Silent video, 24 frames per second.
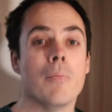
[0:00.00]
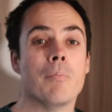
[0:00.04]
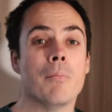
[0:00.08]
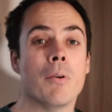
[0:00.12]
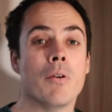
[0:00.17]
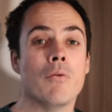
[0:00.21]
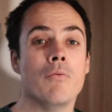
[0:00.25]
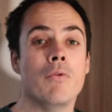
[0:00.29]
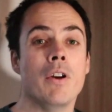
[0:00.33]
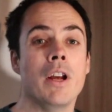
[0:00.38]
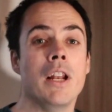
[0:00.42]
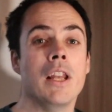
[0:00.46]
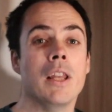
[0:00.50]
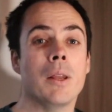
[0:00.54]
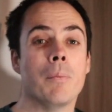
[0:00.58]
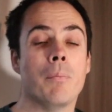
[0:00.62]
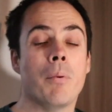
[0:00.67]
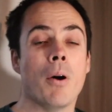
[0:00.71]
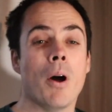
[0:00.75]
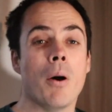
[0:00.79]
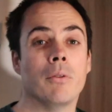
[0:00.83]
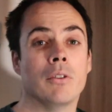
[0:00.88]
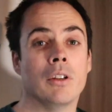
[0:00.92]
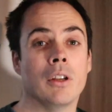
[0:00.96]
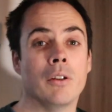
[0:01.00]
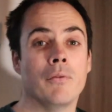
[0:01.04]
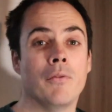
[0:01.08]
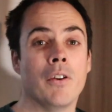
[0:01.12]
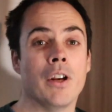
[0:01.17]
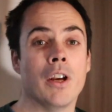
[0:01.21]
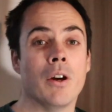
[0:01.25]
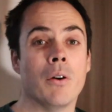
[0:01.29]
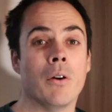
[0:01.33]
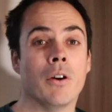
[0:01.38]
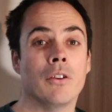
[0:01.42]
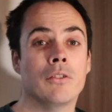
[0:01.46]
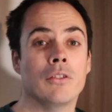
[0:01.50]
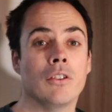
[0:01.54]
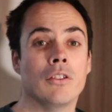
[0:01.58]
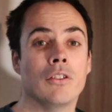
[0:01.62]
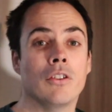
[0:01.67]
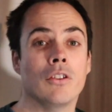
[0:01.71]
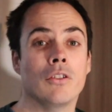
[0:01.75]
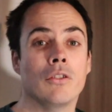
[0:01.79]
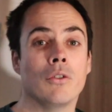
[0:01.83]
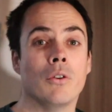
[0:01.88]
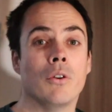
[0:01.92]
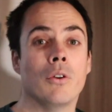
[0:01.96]
but really the purpose of the video is just
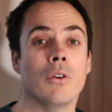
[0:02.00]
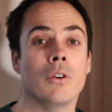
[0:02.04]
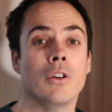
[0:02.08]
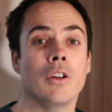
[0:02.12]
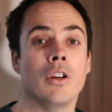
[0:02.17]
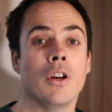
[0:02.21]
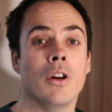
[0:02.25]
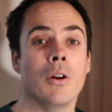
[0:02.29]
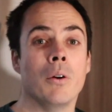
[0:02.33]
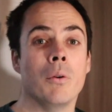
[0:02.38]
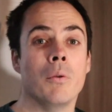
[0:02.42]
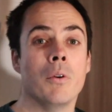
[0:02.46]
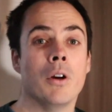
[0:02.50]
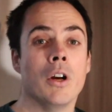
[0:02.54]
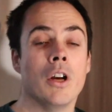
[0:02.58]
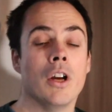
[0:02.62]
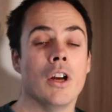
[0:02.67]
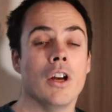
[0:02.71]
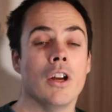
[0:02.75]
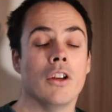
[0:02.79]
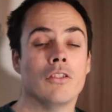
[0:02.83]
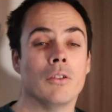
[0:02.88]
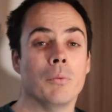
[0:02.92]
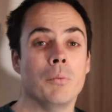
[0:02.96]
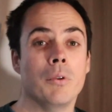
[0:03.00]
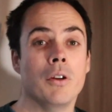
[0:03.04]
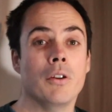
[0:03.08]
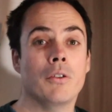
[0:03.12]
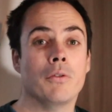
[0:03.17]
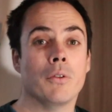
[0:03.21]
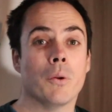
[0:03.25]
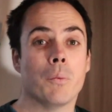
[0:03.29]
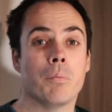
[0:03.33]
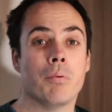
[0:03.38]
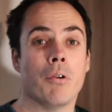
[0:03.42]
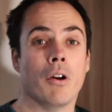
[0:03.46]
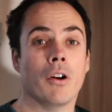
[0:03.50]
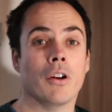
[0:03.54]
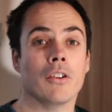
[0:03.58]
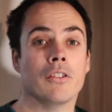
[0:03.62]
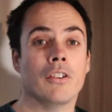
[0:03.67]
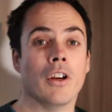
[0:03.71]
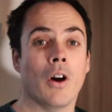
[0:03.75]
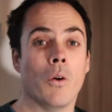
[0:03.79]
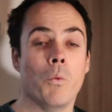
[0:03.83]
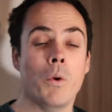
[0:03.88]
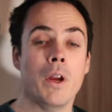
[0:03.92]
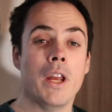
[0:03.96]
to show you some useful products
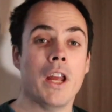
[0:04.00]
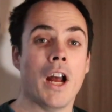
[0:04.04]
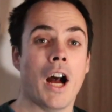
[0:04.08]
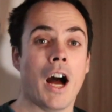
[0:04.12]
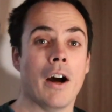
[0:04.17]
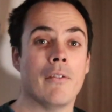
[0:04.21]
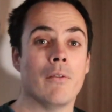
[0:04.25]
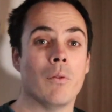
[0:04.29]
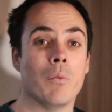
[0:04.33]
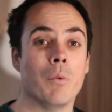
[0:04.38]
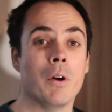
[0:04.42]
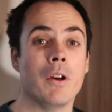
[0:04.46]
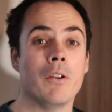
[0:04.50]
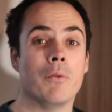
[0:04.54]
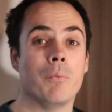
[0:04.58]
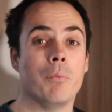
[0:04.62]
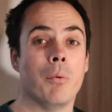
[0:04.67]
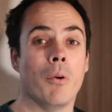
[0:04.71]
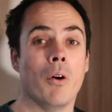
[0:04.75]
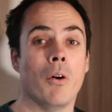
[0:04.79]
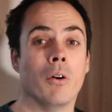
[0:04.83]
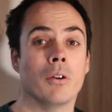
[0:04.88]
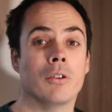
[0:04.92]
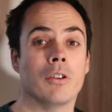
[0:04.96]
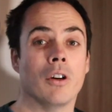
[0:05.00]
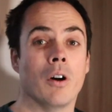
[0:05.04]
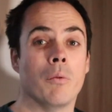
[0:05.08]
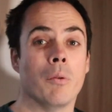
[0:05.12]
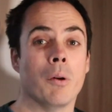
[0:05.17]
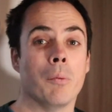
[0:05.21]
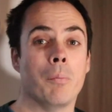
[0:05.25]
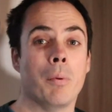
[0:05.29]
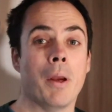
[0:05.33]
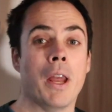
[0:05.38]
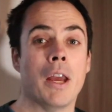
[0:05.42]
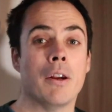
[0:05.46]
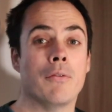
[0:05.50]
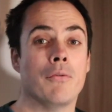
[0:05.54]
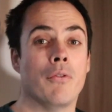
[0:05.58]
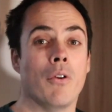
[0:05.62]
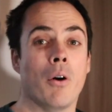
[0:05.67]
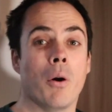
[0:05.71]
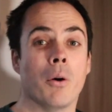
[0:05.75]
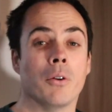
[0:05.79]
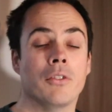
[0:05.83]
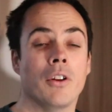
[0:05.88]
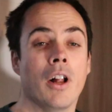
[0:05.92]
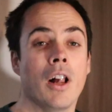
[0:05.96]
that we have and we've bought and we paid
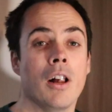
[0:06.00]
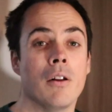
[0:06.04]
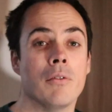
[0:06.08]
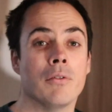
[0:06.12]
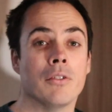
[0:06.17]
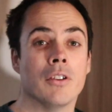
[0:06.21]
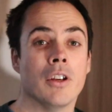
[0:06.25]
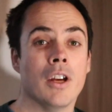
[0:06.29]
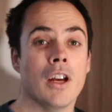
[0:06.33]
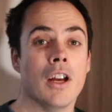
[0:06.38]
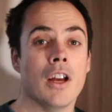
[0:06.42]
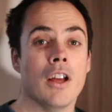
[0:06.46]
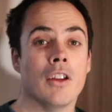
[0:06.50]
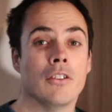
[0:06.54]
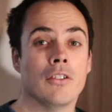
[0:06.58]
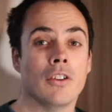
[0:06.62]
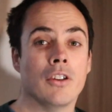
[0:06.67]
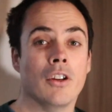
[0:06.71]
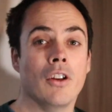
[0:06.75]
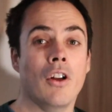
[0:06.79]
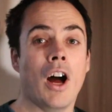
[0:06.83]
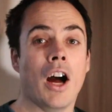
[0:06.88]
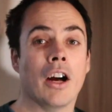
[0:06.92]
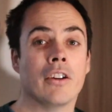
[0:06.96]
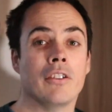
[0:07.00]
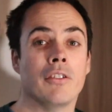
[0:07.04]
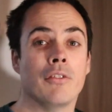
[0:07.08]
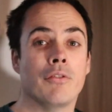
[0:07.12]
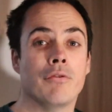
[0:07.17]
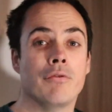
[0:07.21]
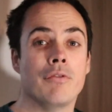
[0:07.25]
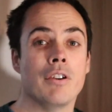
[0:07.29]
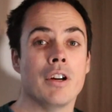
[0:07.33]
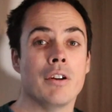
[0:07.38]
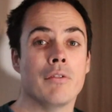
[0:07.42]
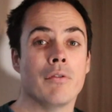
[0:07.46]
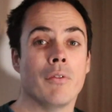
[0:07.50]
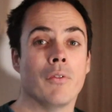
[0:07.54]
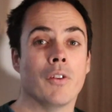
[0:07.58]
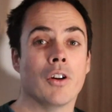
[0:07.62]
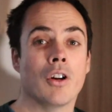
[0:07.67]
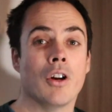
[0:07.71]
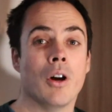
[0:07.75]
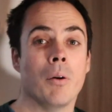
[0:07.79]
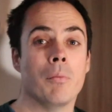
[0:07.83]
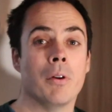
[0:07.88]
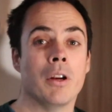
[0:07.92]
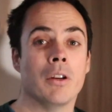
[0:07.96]
for ourselves, so they're not actually free from the
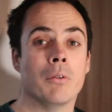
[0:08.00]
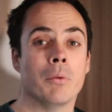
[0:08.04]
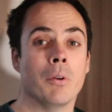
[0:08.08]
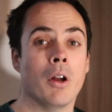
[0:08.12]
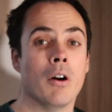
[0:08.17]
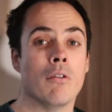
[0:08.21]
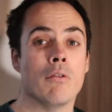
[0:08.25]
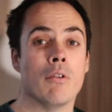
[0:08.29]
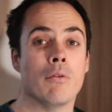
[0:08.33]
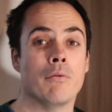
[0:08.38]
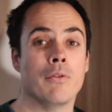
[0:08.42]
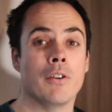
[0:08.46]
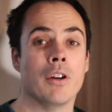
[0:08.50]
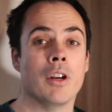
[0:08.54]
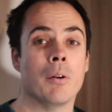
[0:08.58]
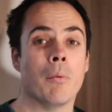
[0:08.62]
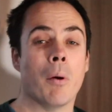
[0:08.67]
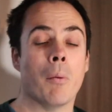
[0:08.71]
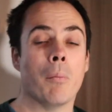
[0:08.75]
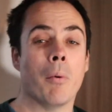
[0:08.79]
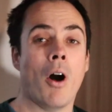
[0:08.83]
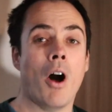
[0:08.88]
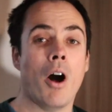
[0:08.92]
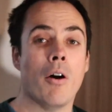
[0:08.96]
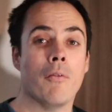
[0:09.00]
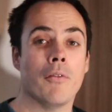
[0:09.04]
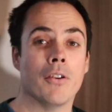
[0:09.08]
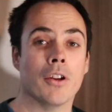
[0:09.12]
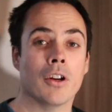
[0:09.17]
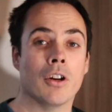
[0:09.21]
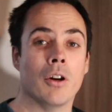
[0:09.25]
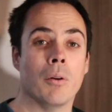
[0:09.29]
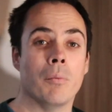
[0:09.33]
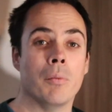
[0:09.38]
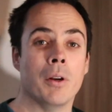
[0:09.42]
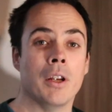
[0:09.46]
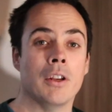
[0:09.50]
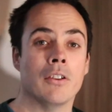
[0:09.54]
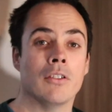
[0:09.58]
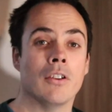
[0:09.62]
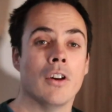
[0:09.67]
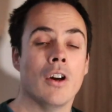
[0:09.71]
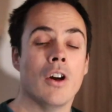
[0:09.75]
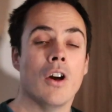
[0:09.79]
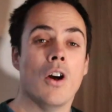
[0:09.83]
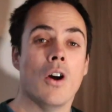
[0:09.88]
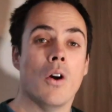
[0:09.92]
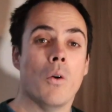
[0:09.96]
companies. We're not reviewing them on behalf of the companies,
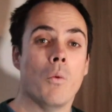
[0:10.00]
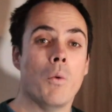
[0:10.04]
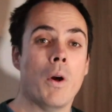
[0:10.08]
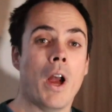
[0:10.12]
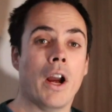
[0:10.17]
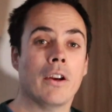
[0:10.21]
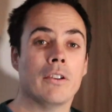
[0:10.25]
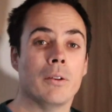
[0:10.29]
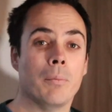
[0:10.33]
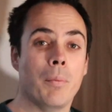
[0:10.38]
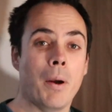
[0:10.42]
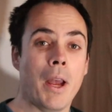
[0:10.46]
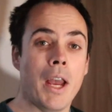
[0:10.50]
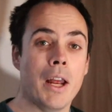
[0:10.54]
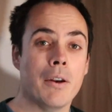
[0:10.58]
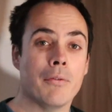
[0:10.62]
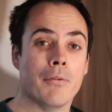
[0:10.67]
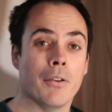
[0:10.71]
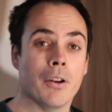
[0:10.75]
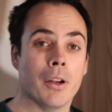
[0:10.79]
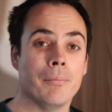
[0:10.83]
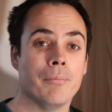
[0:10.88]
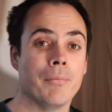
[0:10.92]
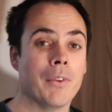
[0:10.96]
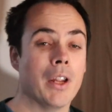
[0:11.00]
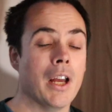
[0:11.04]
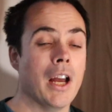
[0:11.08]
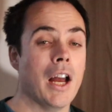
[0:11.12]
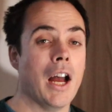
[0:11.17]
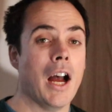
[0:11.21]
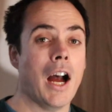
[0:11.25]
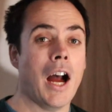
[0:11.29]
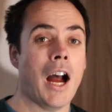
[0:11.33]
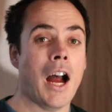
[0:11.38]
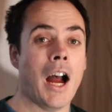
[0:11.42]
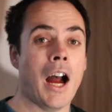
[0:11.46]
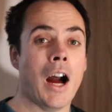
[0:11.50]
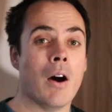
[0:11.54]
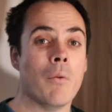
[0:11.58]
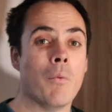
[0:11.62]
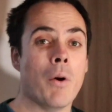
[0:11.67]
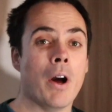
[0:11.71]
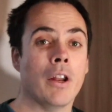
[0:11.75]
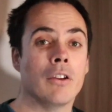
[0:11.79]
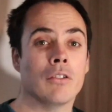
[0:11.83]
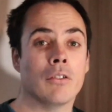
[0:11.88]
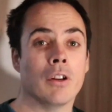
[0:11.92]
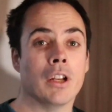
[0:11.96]
we actually paid for them. And
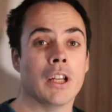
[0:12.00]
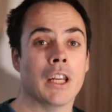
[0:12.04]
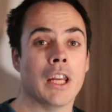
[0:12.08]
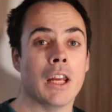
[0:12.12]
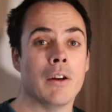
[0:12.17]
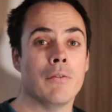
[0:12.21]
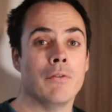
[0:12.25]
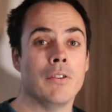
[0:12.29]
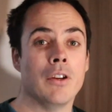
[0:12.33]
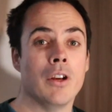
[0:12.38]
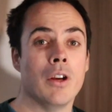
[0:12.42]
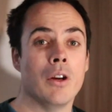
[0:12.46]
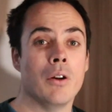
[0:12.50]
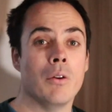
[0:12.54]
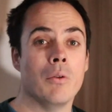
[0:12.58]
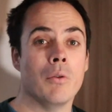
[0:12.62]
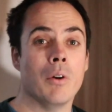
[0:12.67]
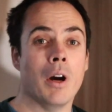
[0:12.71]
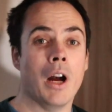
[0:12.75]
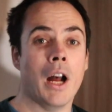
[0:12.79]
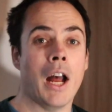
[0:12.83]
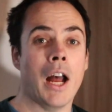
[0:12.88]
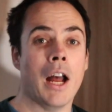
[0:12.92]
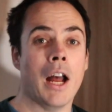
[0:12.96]
we're just going to give you